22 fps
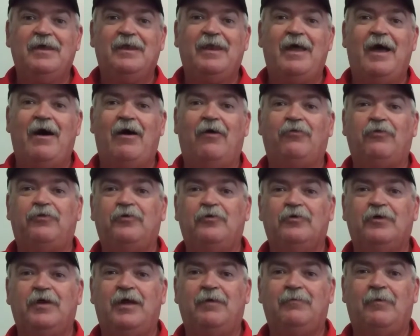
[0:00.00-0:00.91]
Now, the
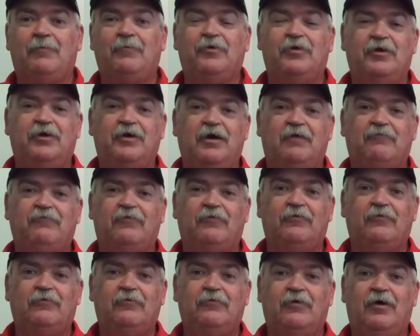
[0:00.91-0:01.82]
third game I'm going to
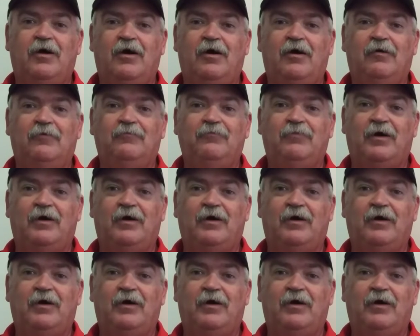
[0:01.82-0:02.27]
cover uh,